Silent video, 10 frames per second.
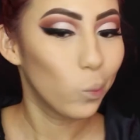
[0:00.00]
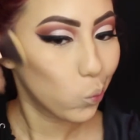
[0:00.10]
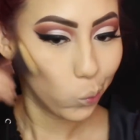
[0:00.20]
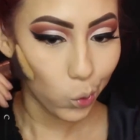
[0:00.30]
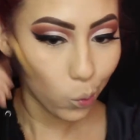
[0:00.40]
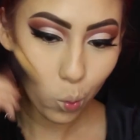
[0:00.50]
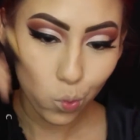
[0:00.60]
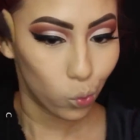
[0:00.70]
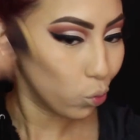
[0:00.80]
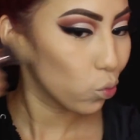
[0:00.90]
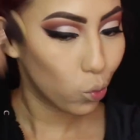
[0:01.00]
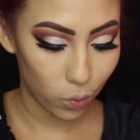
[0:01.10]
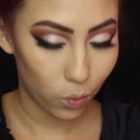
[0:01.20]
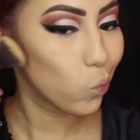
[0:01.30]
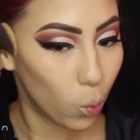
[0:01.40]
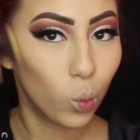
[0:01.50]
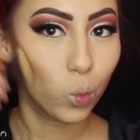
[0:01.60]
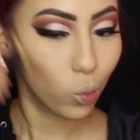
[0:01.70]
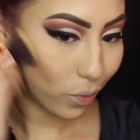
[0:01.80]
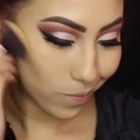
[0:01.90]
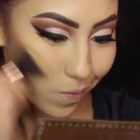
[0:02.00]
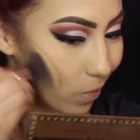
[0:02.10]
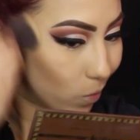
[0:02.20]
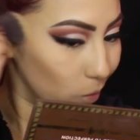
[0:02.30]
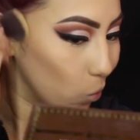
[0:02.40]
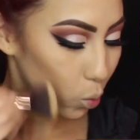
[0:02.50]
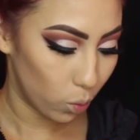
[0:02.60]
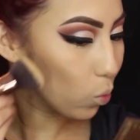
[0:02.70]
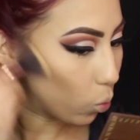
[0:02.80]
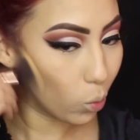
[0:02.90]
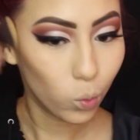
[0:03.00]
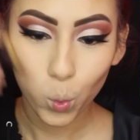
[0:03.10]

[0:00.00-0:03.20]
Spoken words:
And I'm just going to buff it out with an angled fluffy brush.